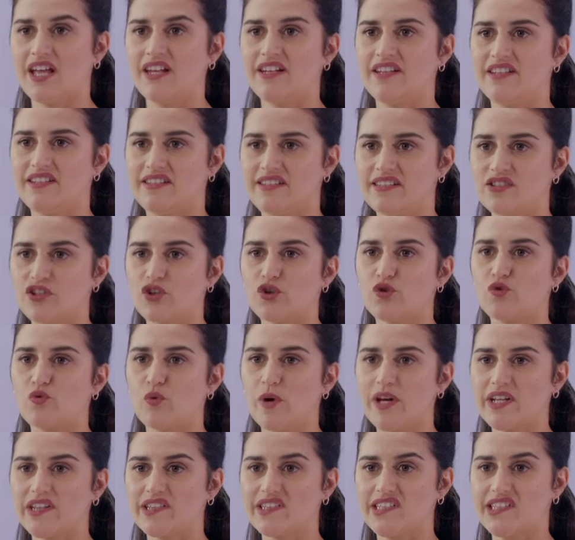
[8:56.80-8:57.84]
This is a
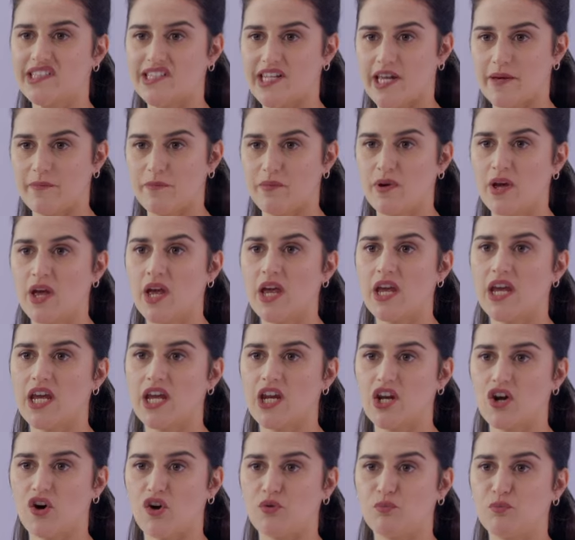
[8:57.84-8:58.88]
great step in
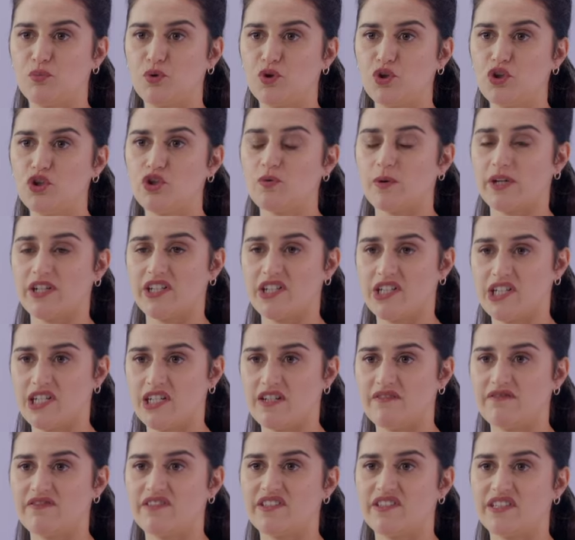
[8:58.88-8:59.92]
our push to
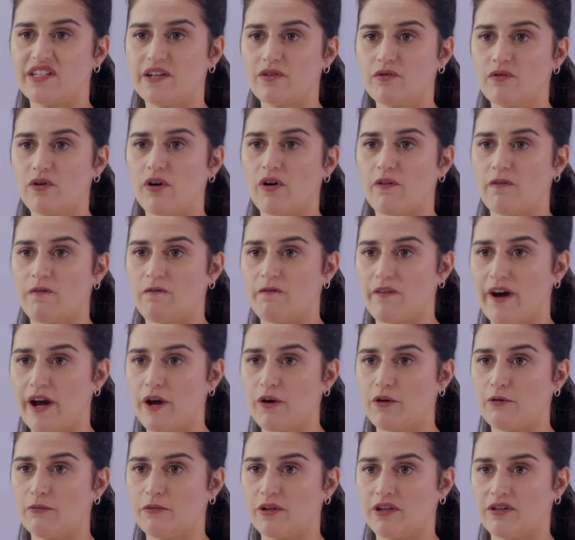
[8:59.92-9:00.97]
achieve zero
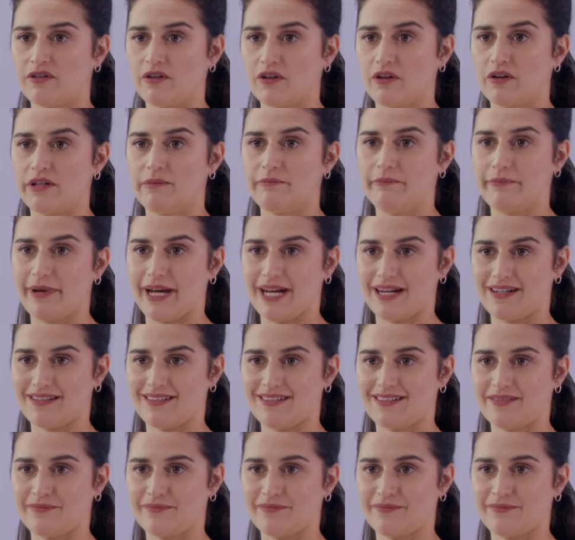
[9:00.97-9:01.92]
environmental impact.